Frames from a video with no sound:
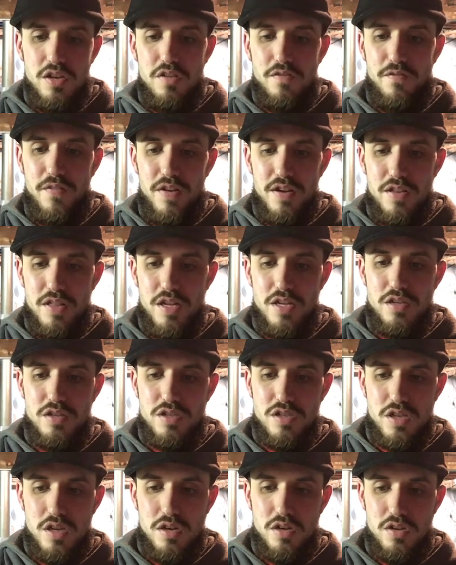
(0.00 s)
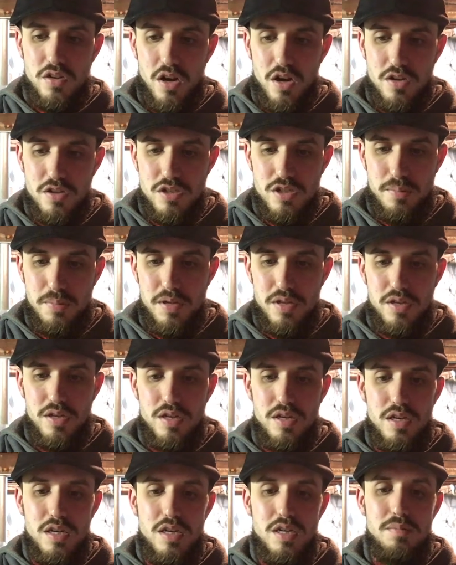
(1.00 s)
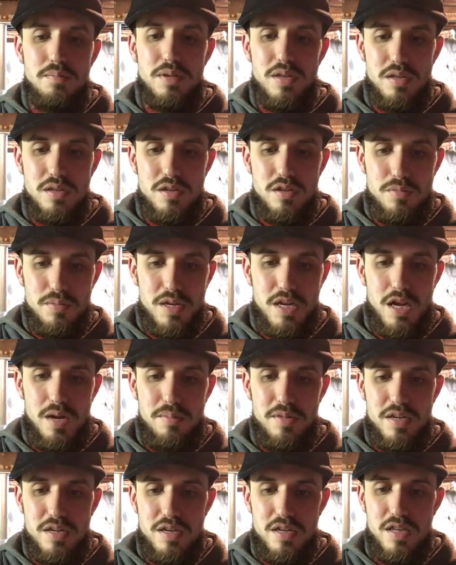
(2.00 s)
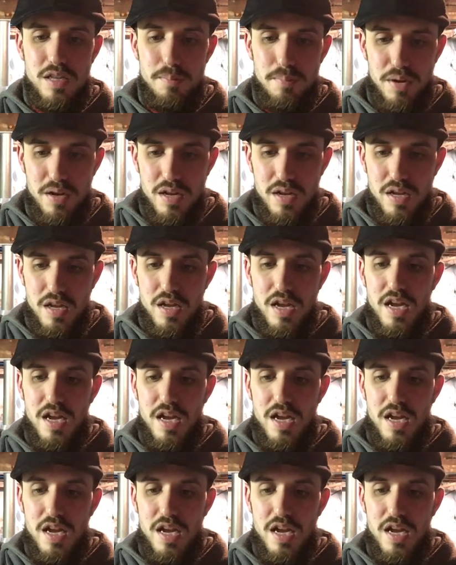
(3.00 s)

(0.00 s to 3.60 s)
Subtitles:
Do you fear that your son or daughter's ability to become an Olympic